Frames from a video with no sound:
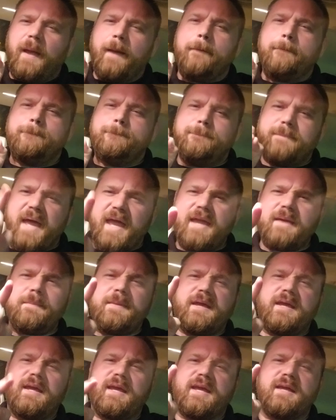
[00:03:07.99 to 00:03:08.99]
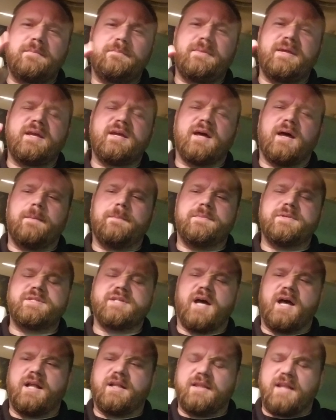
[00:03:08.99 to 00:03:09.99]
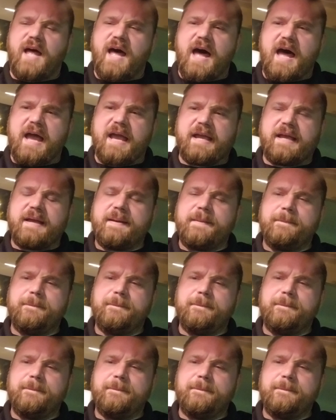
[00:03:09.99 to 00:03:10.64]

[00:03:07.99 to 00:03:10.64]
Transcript: maybe it becomes a lie